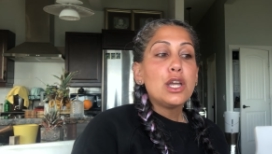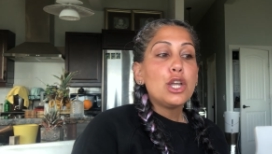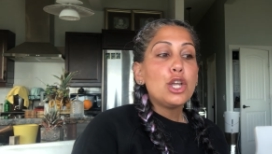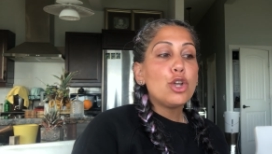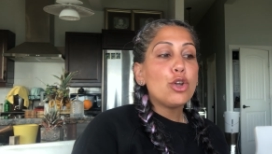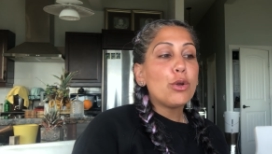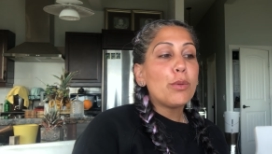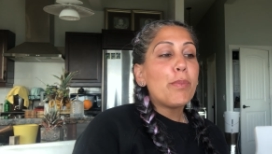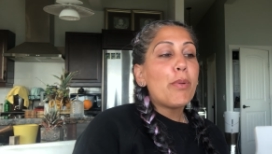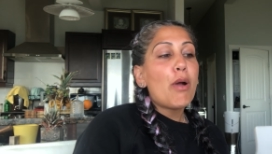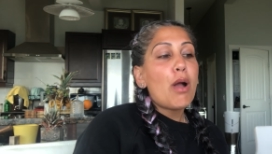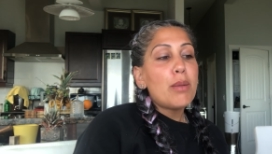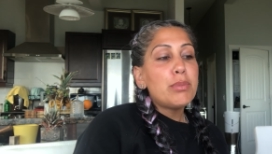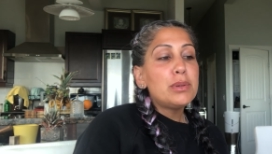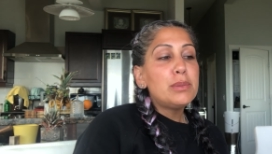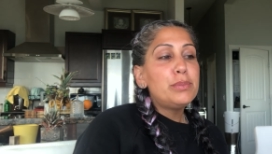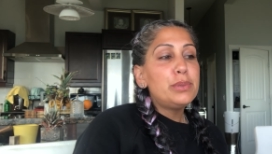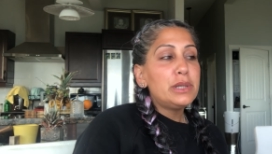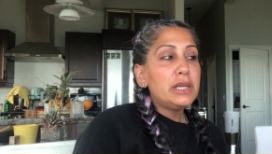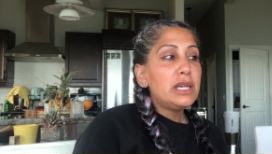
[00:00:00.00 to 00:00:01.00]
you're
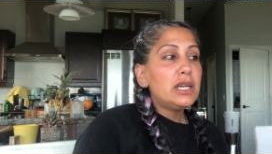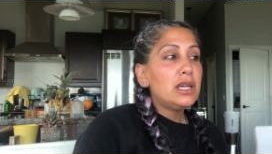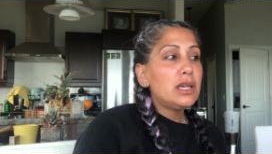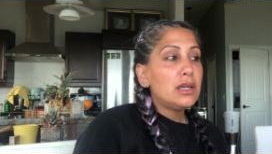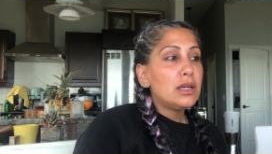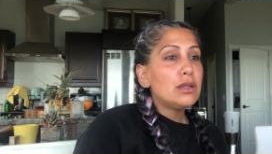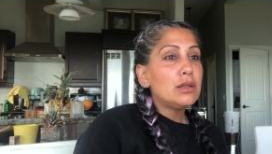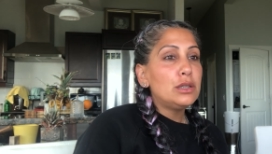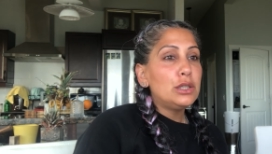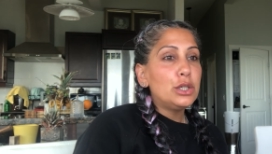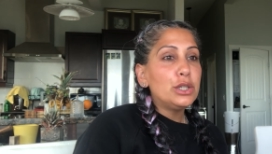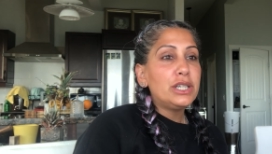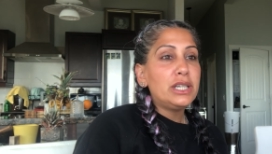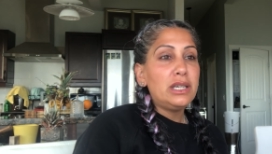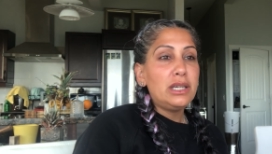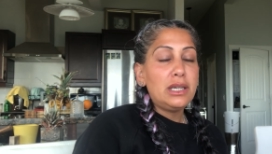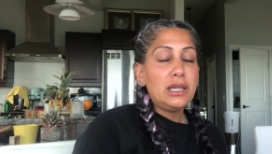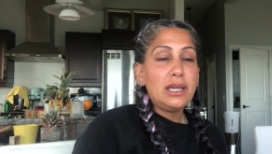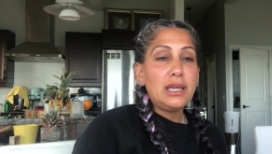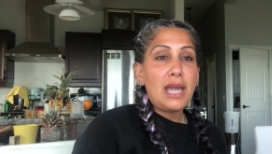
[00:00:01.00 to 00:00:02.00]
probably
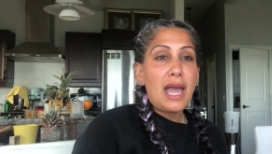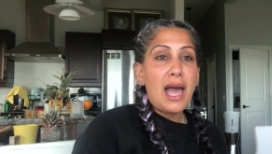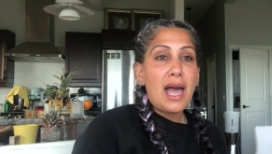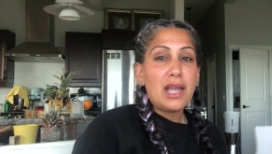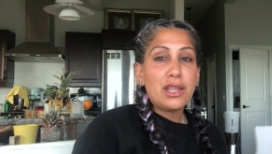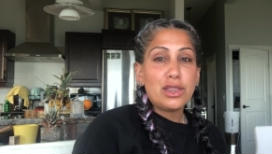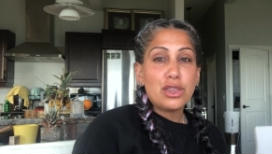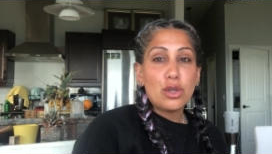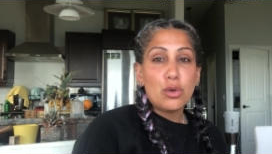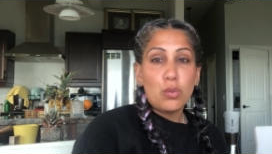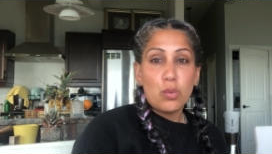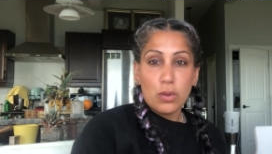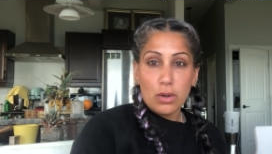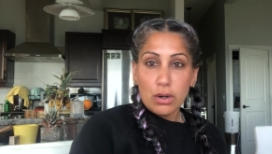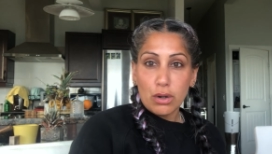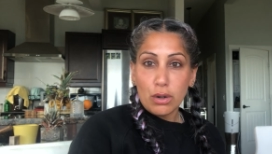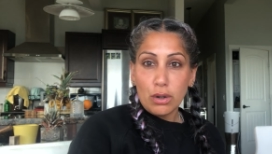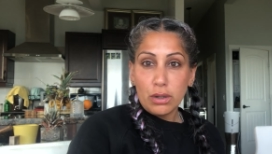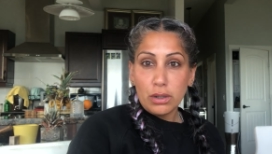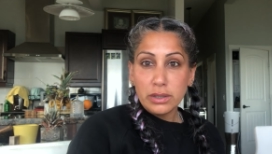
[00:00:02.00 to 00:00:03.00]
looking at the
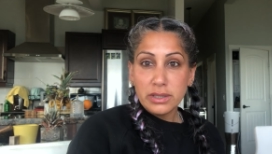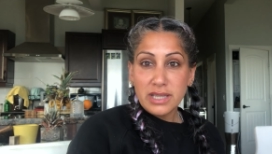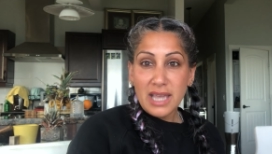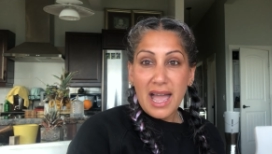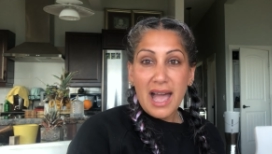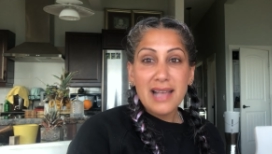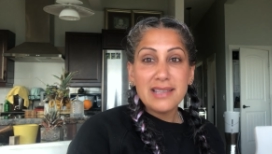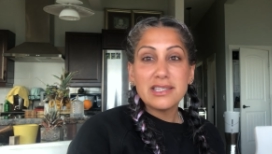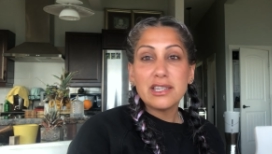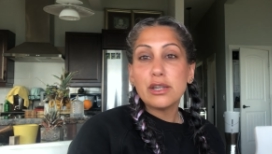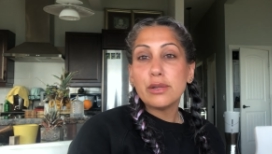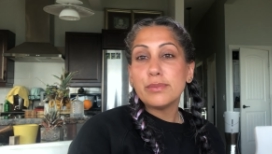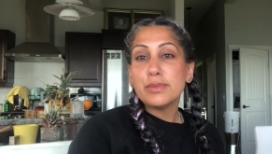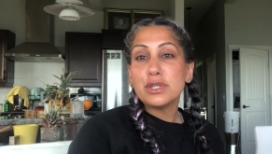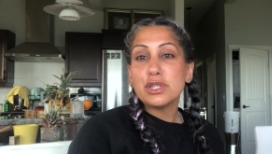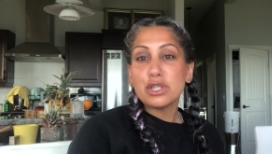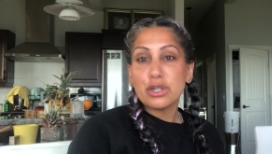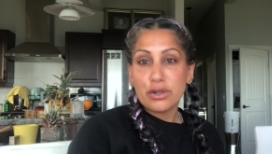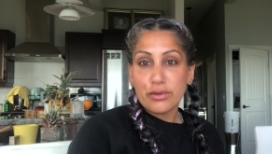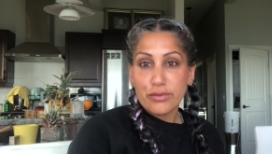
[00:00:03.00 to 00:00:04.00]
world as an
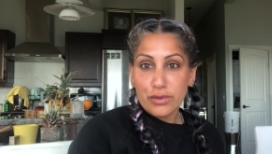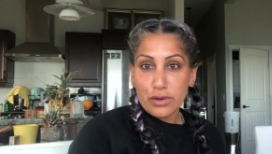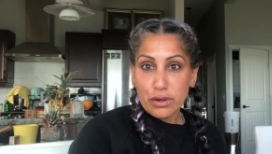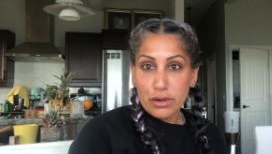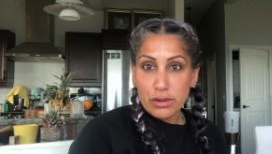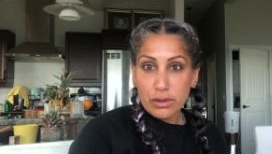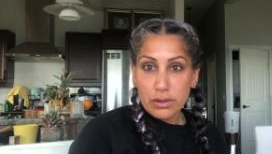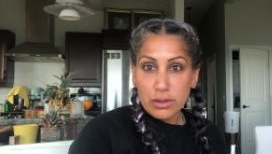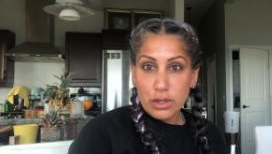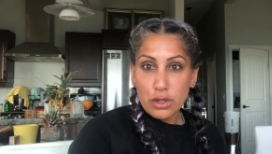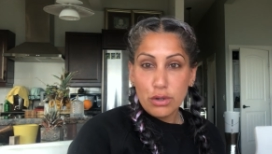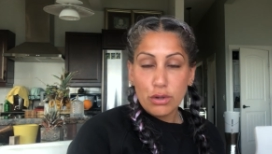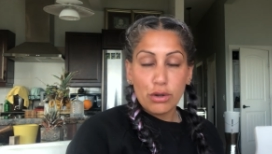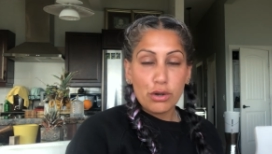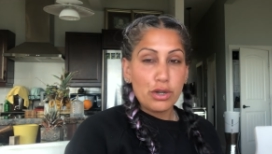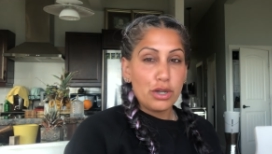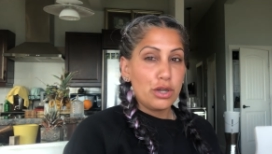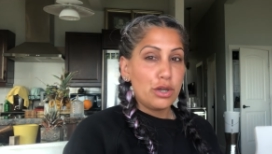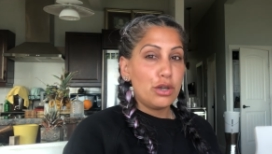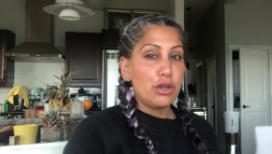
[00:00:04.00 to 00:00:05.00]
observer.
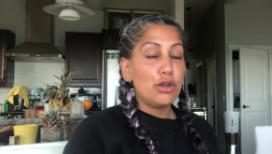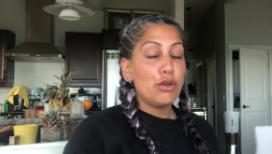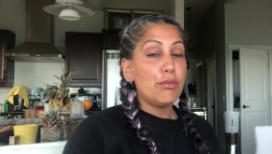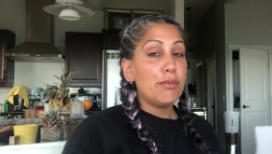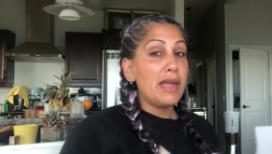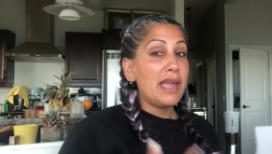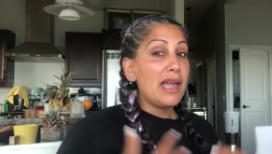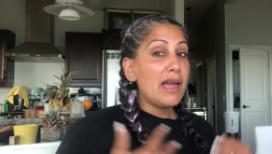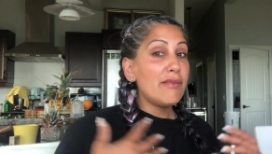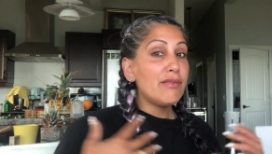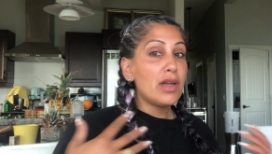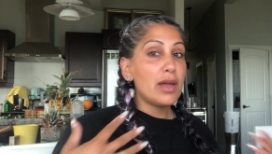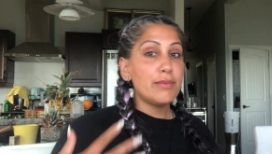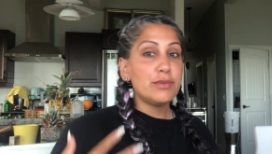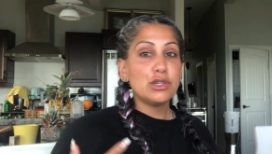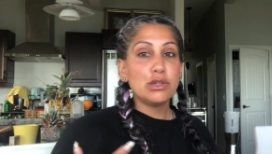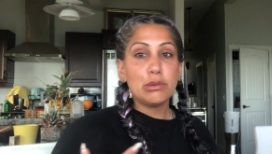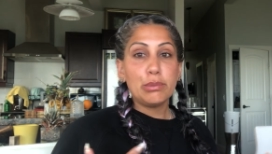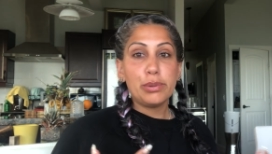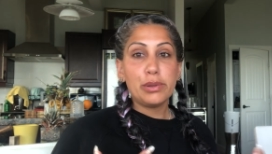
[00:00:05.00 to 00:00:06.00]
You're, you may have come
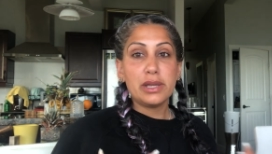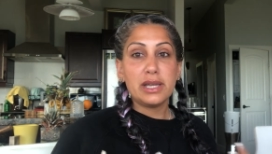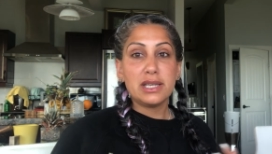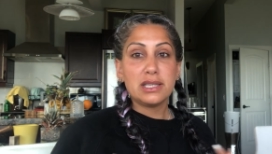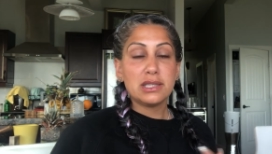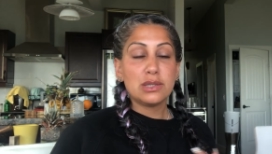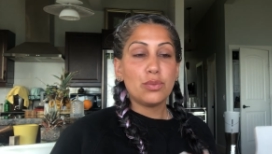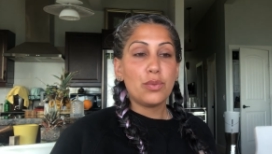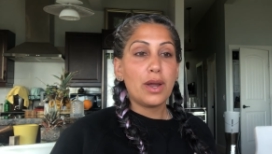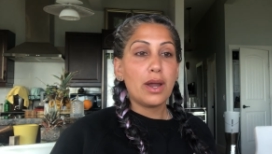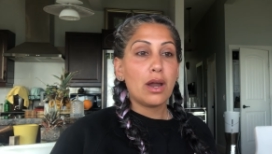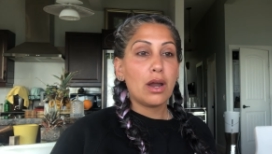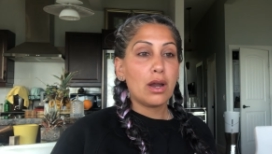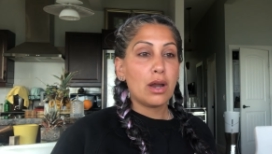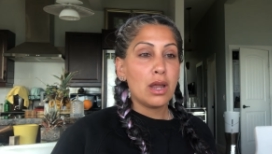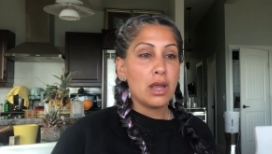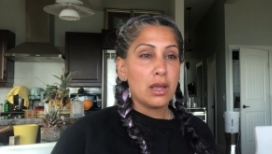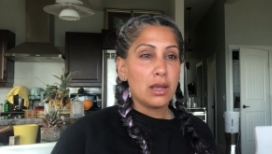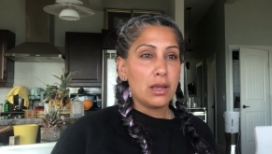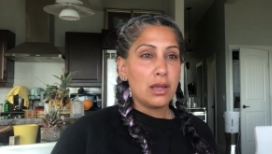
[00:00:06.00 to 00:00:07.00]
to a place
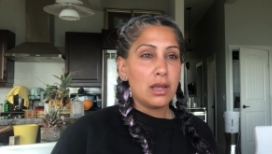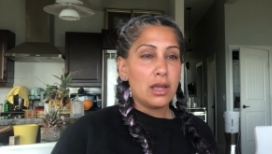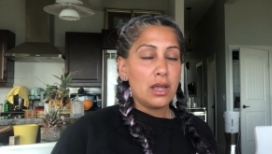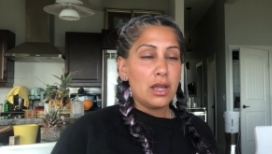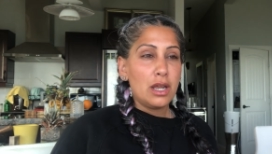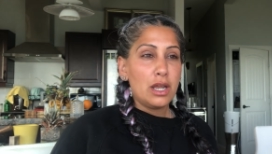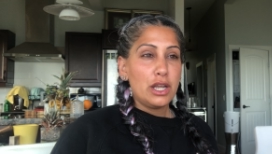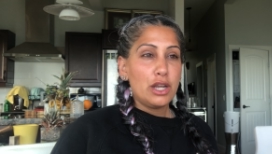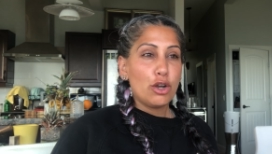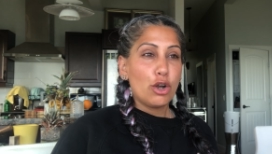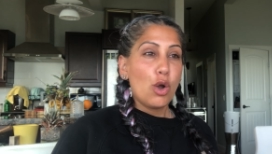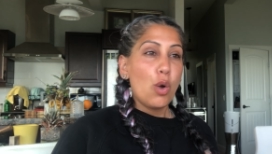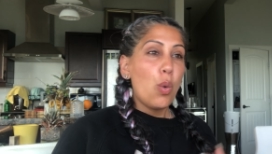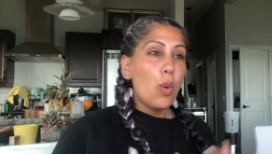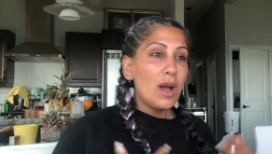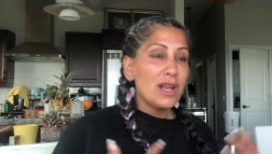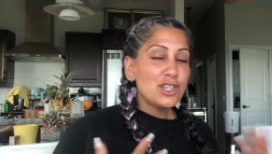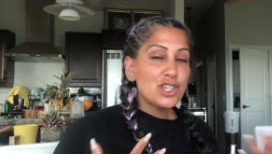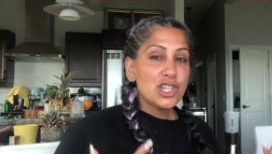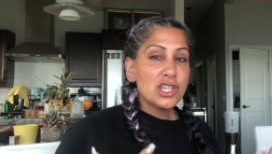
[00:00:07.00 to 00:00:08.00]
where you're
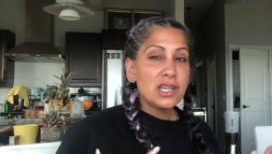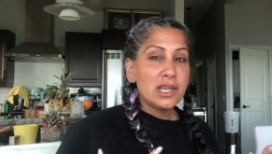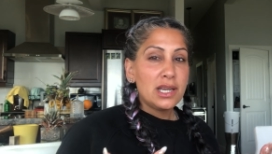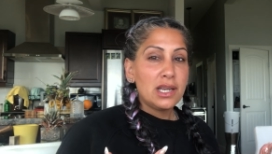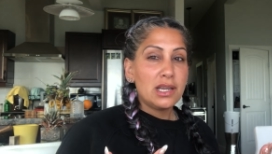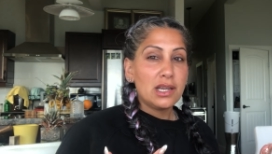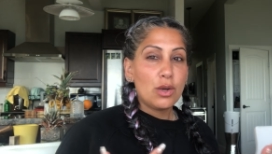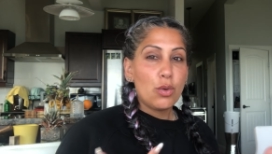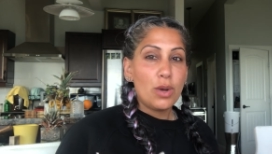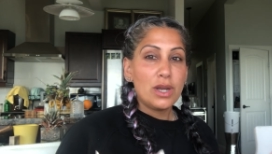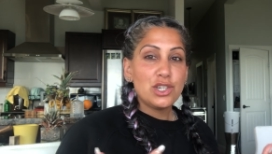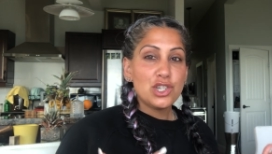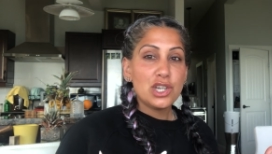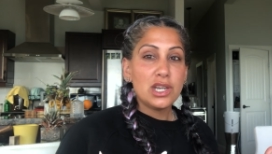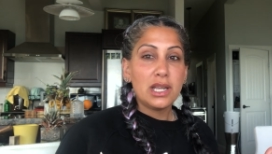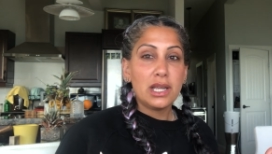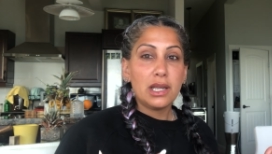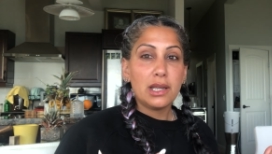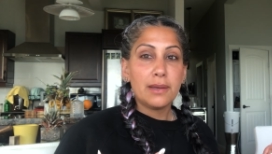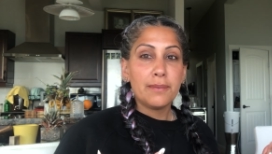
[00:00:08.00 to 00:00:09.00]
question,
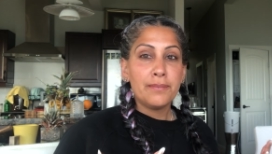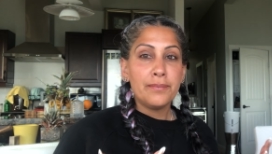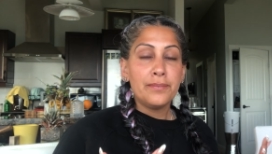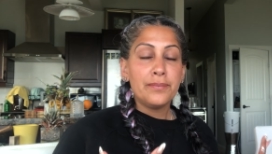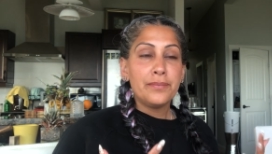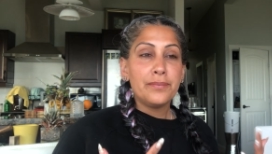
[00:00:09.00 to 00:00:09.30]
questioning